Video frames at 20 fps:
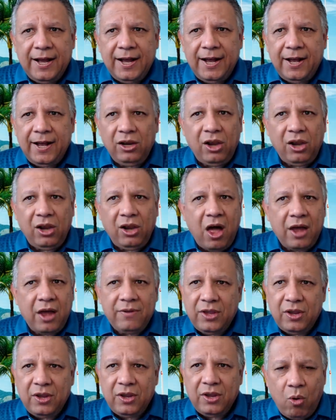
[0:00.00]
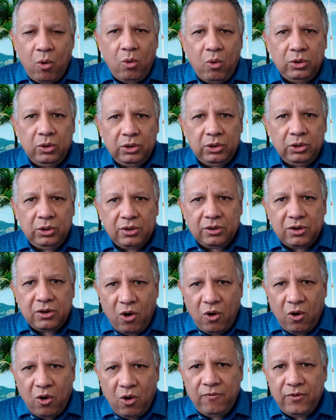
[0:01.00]
uh, a lot of the old
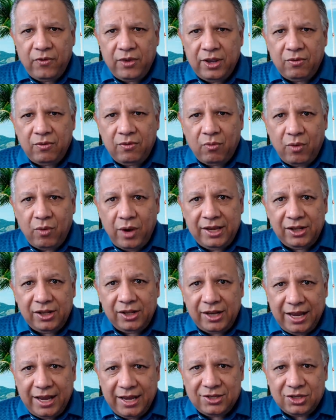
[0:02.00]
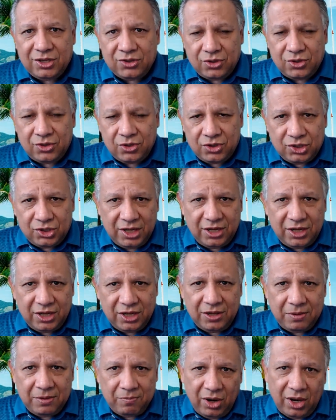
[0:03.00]
COVID regulations are
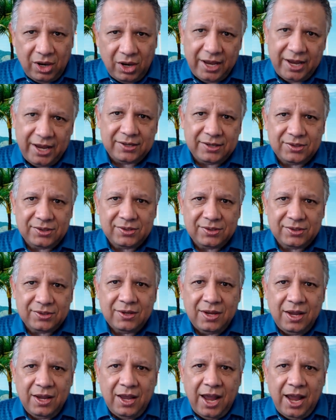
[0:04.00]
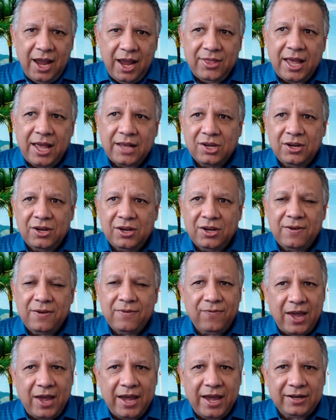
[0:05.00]
still in place. And that's going to
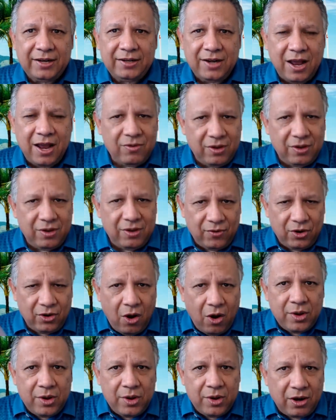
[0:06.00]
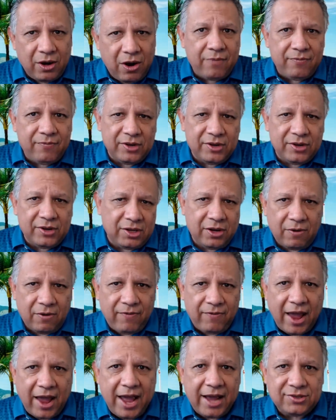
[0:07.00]
affect, now if you're going there, obviously
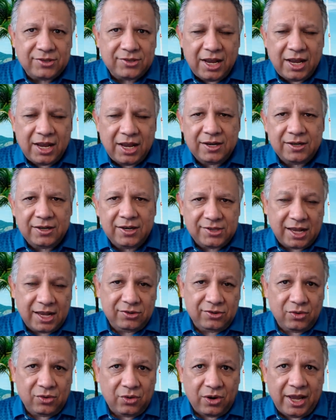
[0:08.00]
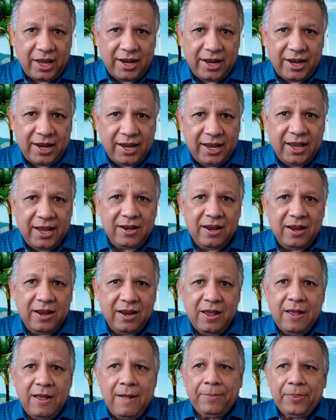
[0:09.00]
you're vaccinated because that's who they're letting in.